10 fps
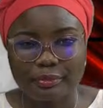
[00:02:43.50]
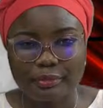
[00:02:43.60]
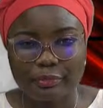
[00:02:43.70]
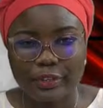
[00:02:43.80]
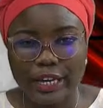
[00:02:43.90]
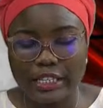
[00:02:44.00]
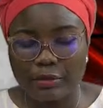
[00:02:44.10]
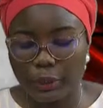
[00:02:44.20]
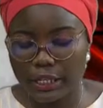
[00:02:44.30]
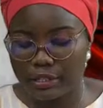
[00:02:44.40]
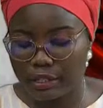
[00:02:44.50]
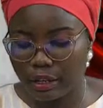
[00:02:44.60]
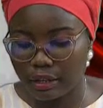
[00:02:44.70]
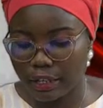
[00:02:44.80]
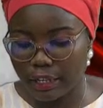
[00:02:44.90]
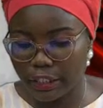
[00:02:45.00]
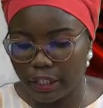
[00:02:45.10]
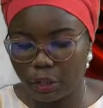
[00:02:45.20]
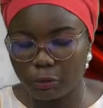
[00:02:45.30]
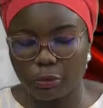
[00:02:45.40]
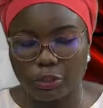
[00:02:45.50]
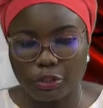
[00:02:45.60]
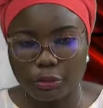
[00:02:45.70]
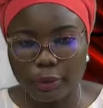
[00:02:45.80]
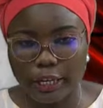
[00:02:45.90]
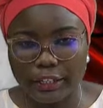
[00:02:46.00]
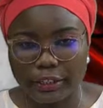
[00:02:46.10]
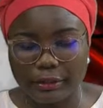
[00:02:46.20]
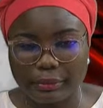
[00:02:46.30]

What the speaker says: If yes, please kindly unmute your mic.